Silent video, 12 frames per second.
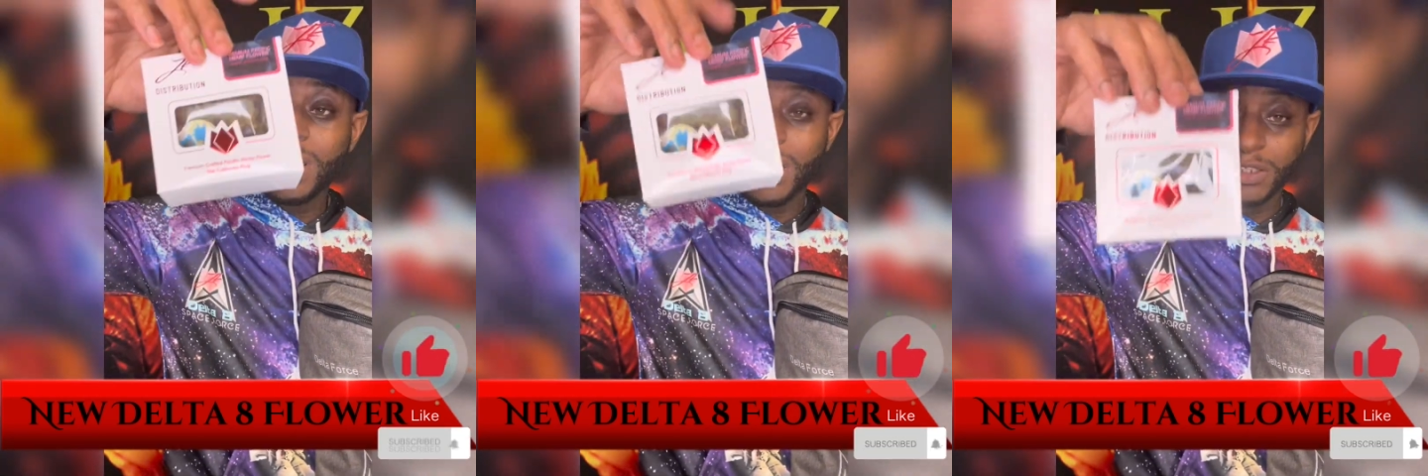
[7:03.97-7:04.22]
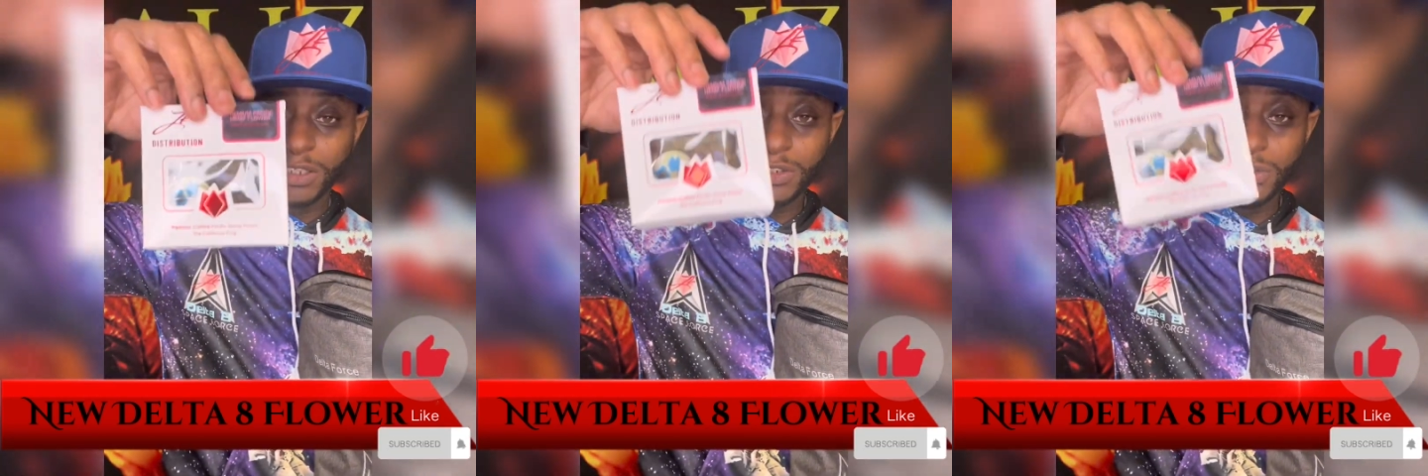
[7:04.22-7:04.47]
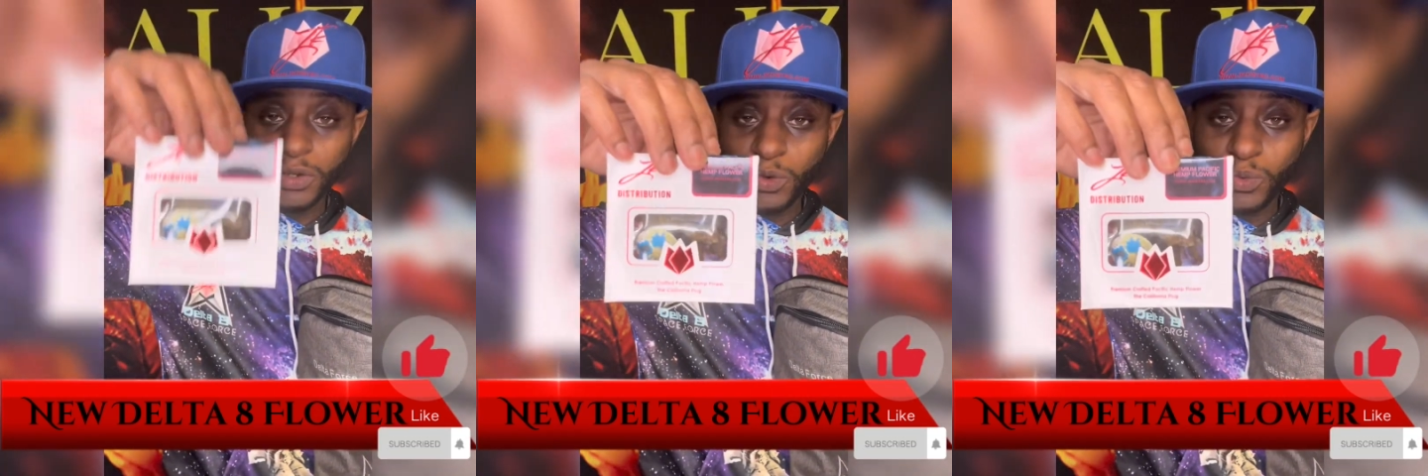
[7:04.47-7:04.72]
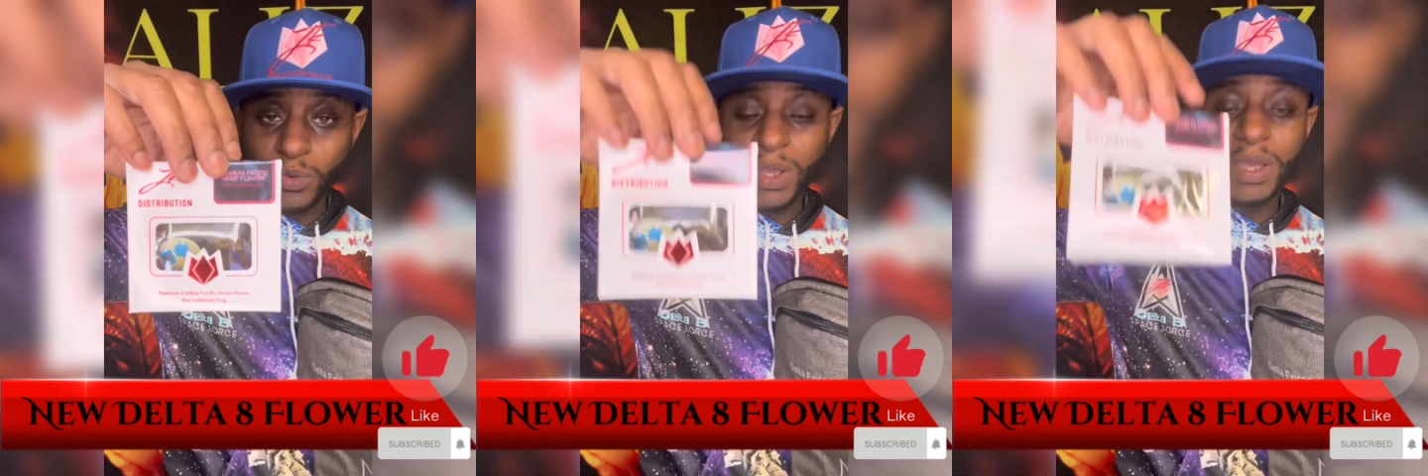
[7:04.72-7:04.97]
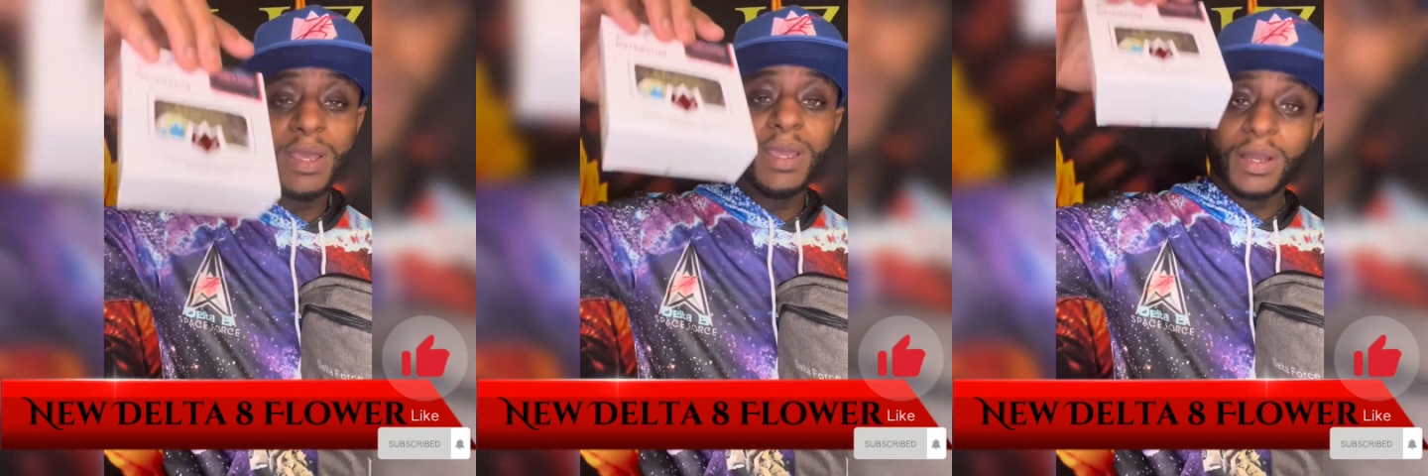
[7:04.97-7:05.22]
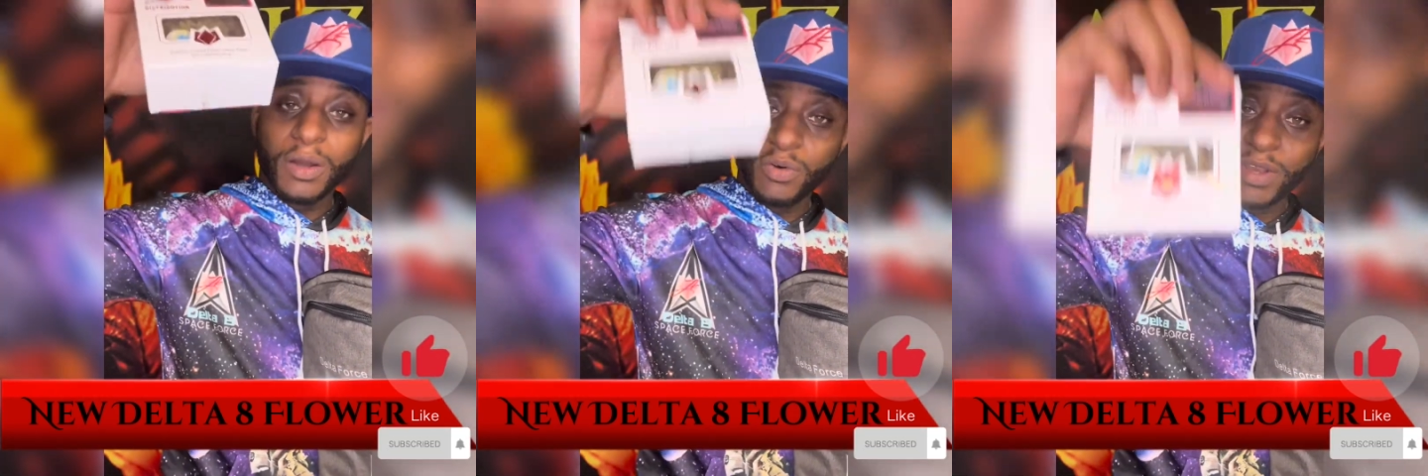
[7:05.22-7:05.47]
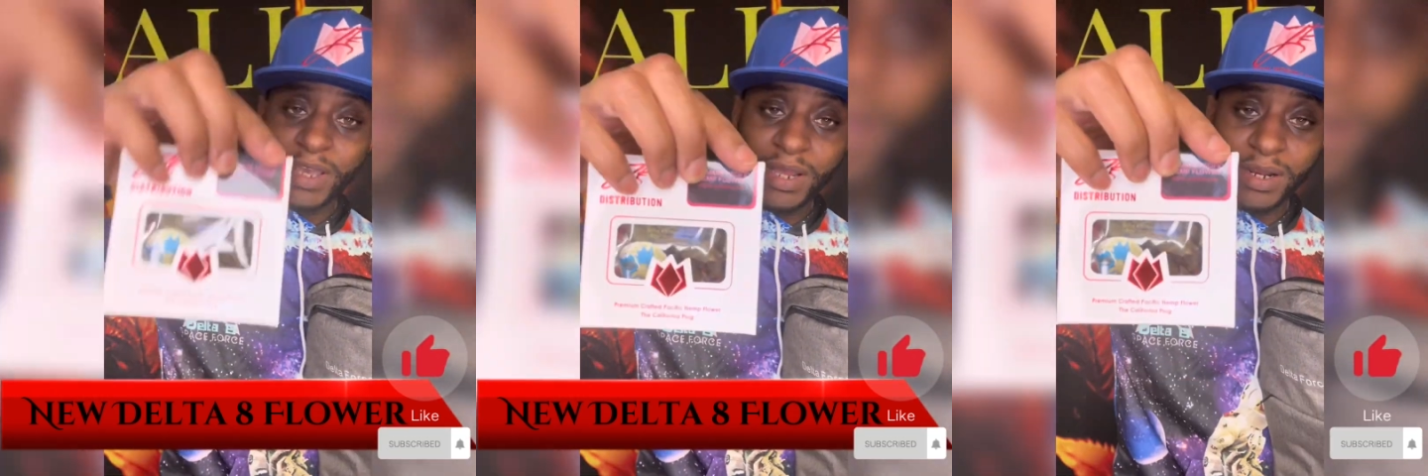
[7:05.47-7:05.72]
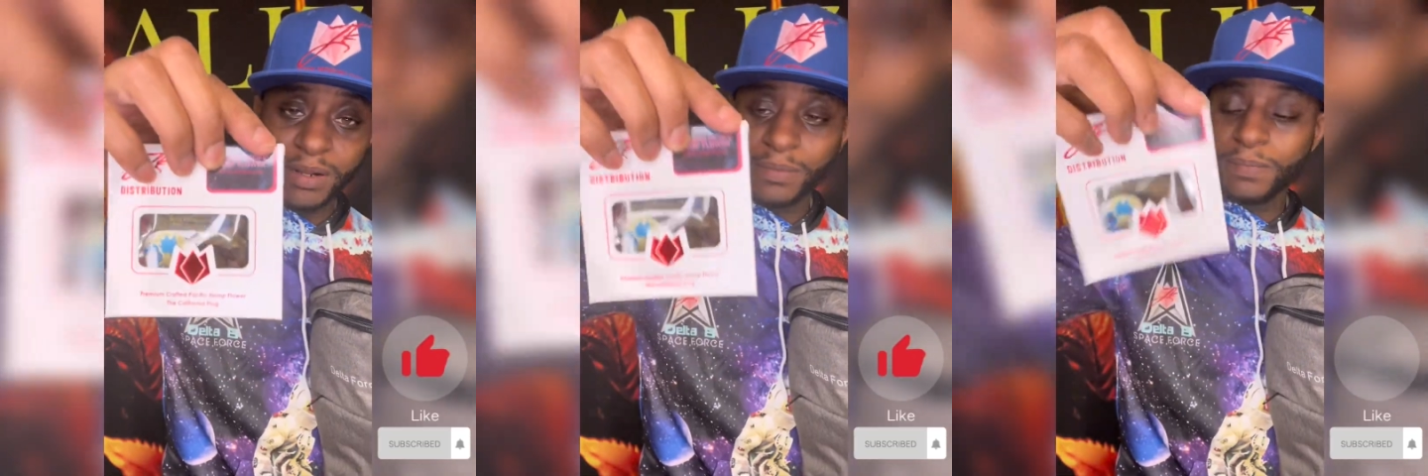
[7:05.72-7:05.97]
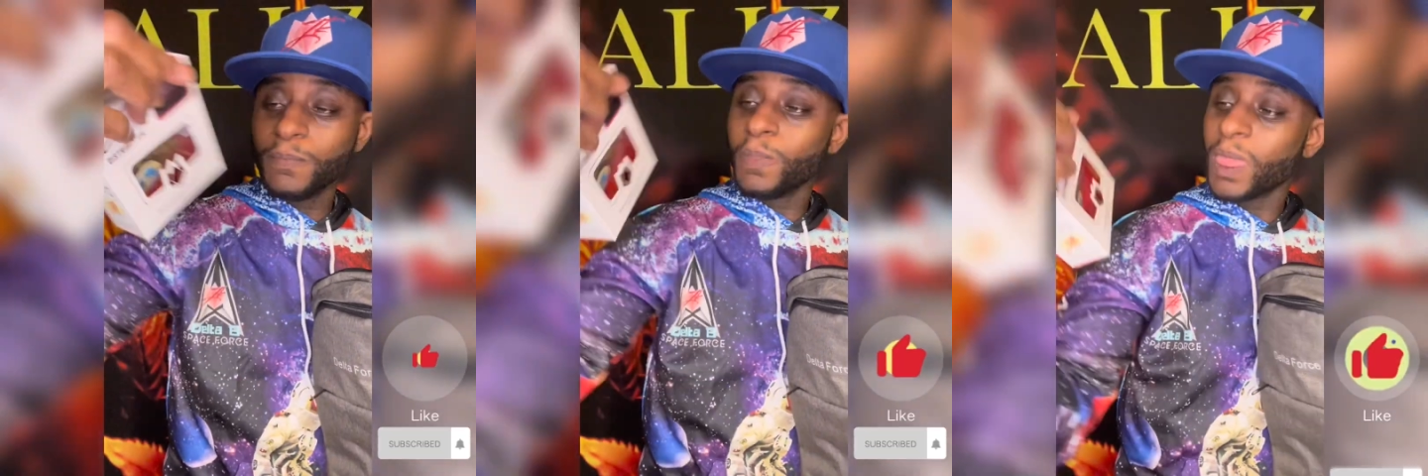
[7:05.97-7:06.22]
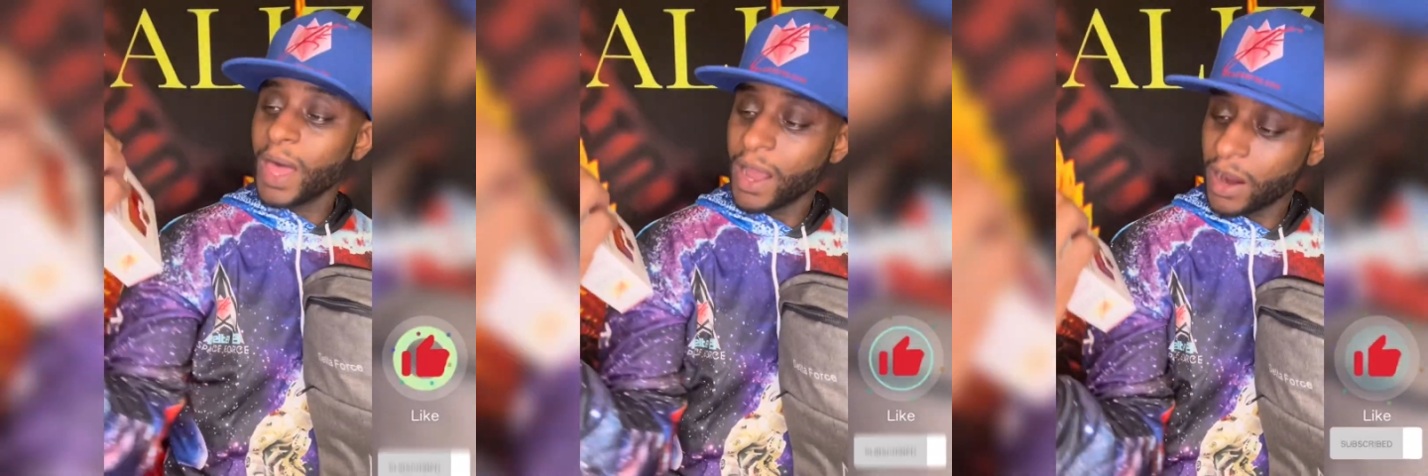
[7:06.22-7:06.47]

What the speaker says: This is new. Go get it. I